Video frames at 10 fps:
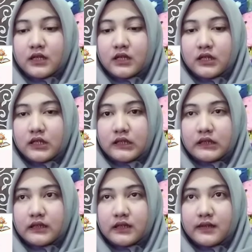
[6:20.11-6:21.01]

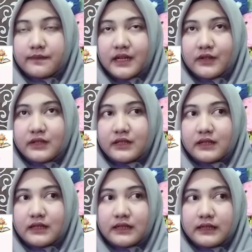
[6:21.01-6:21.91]
about
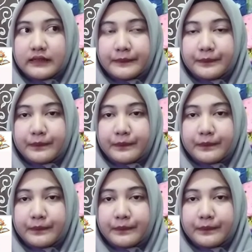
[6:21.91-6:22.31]
the